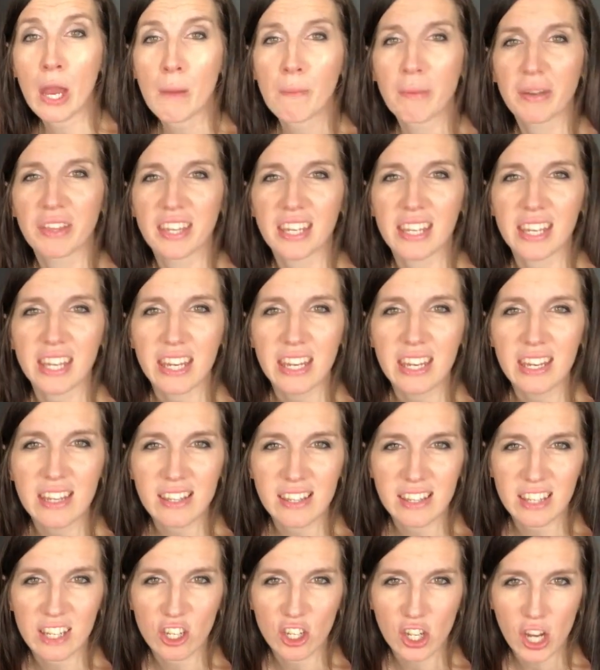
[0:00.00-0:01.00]
But the E
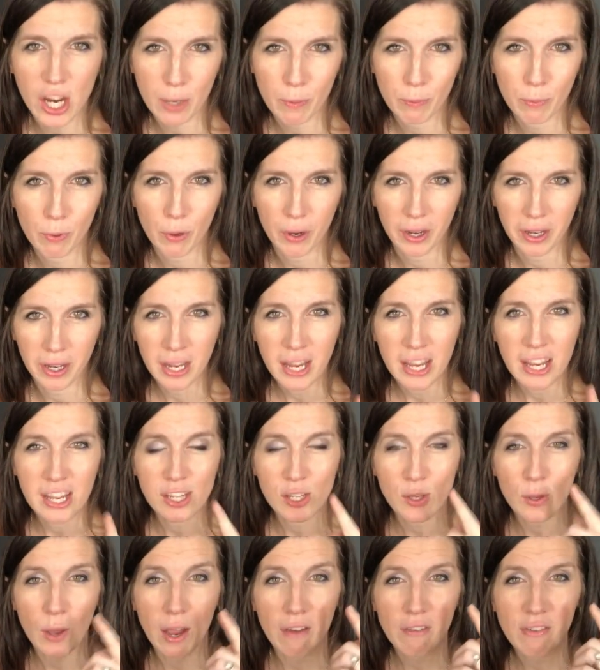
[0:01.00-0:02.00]
is the checkpoint.
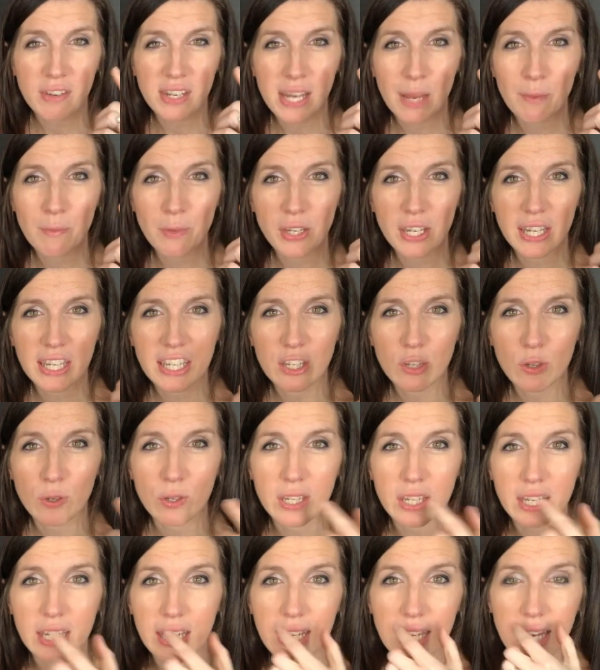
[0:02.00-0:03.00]
So every time you get to
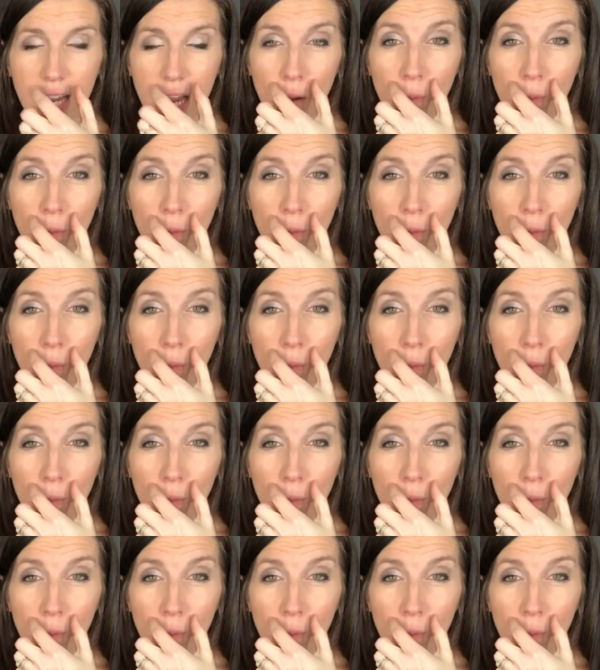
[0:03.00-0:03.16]
an E,